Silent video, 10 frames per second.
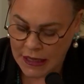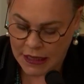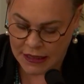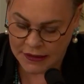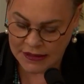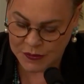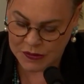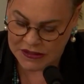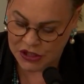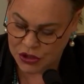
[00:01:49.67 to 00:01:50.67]
And in this
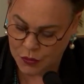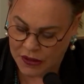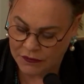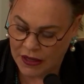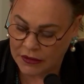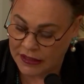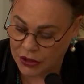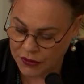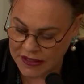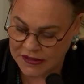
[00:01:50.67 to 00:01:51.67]
position, we have held
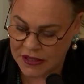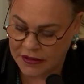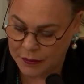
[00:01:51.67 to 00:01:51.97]
hearings on